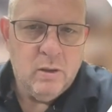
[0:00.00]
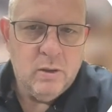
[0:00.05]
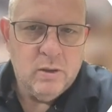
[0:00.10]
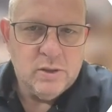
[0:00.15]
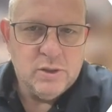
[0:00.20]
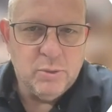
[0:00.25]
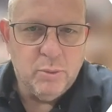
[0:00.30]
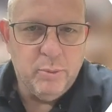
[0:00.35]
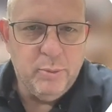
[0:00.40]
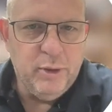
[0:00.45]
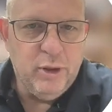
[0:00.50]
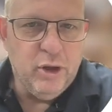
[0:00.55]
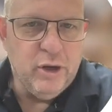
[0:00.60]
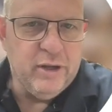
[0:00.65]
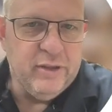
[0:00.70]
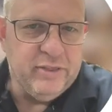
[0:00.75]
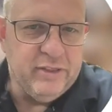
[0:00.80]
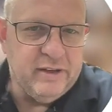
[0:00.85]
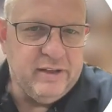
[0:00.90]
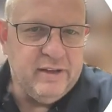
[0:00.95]
So when we look
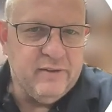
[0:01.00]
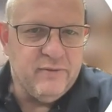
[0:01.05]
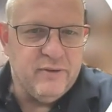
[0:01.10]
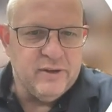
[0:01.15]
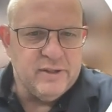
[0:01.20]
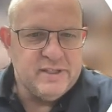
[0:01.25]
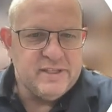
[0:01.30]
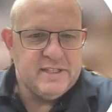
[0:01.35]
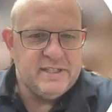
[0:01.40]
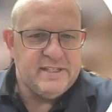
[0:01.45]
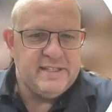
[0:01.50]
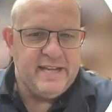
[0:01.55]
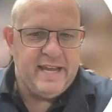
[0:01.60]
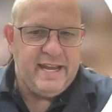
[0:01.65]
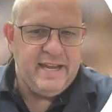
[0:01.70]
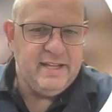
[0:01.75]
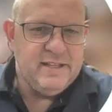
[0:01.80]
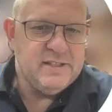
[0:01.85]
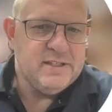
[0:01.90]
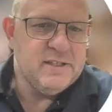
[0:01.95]
at the different
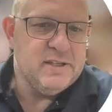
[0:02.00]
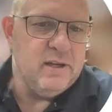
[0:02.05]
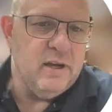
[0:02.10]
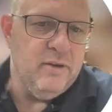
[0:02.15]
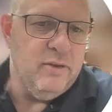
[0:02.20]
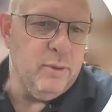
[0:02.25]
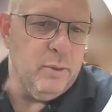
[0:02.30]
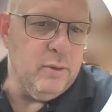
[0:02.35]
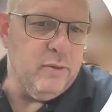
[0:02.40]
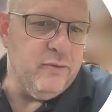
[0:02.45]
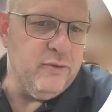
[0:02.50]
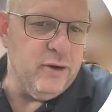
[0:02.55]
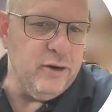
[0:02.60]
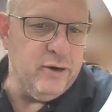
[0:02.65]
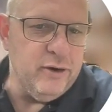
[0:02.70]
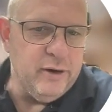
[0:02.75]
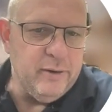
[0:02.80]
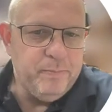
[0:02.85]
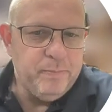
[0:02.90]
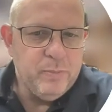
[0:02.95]
states of the
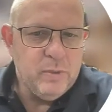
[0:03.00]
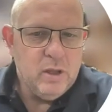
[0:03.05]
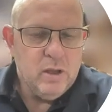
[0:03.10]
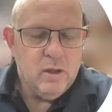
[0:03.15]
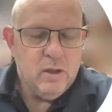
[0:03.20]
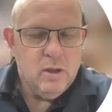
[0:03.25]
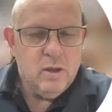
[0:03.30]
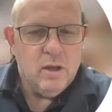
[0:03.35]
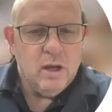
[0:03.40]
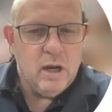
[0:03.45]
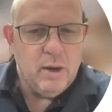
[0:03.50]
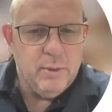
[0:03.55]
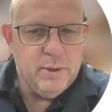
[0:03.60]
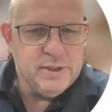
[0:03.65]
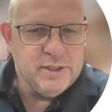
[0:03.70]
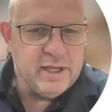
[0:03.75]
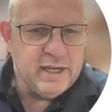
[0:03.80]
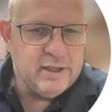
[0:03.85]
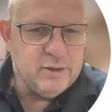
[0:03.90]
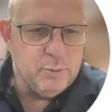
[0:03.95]
refrigerant, I
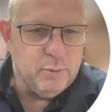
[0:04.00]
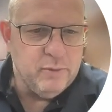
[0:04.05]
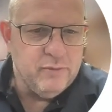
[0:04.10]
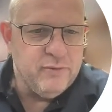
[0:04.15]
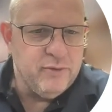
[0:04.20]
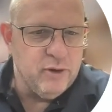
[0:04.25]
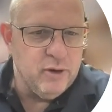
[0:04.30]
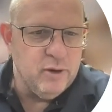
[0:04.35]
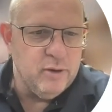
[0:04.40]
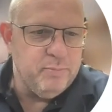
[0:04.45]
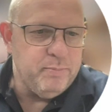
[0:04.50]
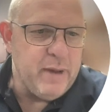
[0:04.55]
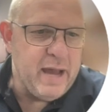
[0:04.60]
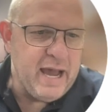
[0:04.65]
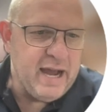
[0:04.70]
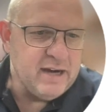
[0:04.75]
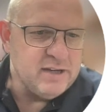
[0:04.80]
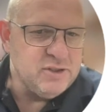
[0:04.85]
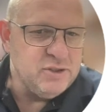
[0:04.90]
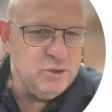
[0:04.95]
always like to refer it
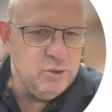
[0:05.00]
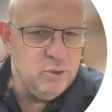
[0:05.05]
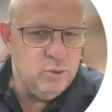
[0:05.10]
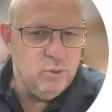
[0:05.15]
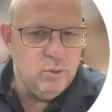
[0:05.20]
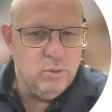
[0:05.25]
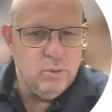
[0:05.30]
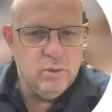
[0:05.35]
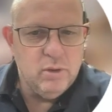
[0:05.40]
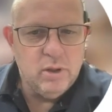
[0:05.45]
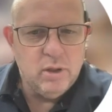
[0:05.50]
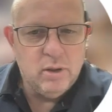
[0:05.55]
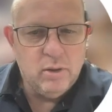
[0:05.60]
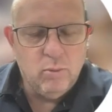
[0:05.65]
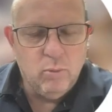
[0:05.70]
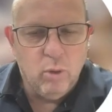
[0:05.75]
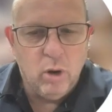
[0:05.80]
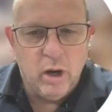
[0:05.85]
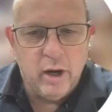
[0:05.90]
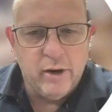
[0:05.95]
back to
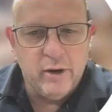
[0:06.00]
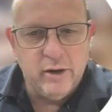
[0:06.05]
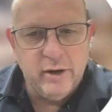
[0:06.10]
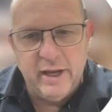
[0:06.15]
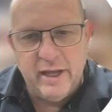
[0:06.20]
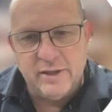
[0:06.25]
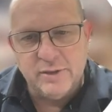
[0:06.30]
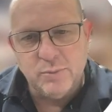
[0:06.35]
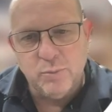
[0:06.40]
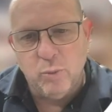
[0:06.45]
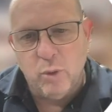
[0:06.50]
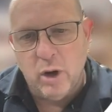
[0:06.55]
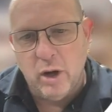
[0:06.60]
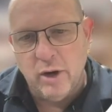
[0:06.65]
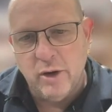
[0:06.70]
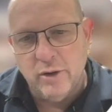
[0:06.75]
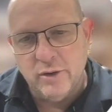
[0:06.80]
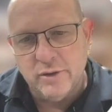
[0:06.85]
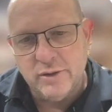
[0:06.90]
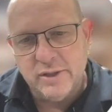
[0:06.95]
water, and as
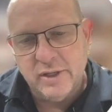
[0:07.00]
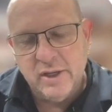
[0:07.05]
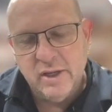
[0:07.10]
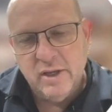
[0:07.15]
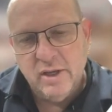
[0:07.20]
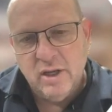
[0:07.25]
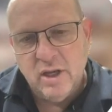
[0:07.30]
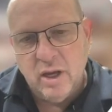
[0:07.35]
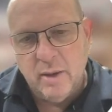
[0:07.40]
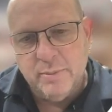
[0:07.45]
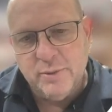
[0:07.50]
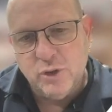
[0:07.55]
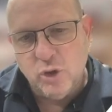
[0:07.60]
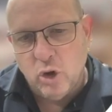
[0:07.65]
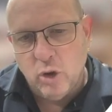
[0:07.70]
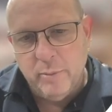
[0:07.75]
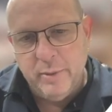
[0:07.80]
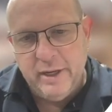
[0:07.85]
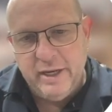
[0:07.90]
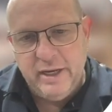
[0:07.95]
water's
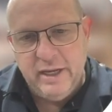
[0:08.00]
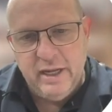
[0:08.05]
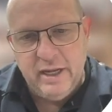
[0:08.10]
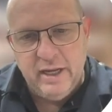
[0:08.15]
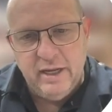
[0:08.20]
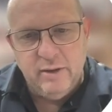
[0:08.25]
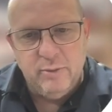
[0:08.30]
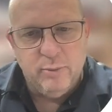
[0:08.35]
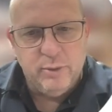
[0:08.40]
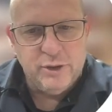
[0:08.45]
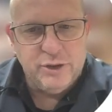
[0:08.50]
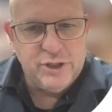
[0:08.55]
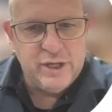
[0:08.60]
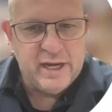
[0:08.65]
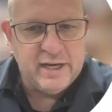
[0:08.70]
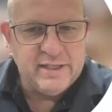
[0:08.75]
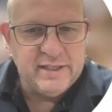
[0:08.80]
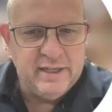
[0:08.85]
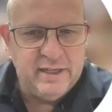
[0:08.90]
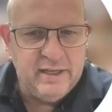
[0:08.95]
absorbing heat and
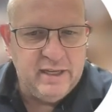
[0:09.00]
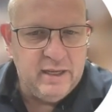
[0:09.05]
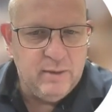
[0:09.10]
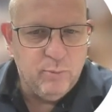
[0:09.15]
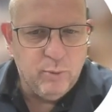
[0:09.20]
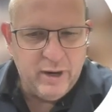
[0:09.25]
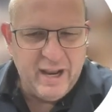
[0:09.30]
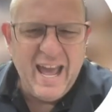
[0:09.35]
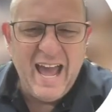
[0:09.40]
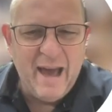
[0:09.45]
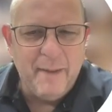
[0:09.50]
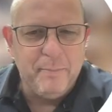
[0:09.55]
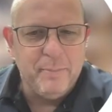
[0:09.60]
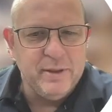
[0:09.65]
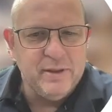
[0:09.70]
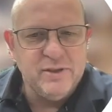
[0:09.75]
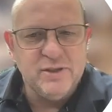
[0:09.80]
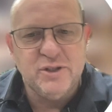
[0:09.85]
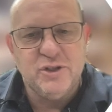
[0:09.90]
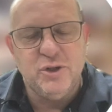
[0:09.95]
rejecting heat, what
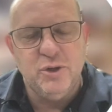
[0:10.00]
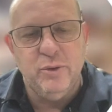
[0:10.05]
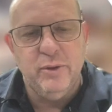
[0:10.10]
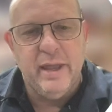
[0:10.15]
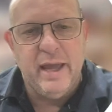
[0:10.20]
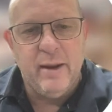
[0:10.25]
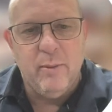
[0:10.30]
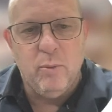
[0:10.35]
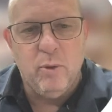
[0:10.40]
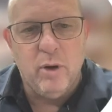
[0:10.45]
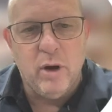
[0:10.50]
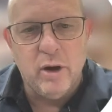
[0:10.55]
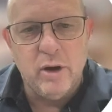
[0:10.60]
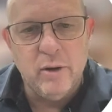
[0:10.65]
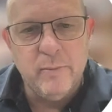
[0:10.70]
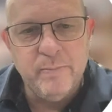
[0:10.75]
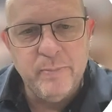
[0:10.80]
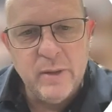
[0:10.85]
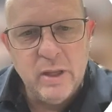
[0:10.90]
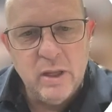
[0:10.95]
happens to that water.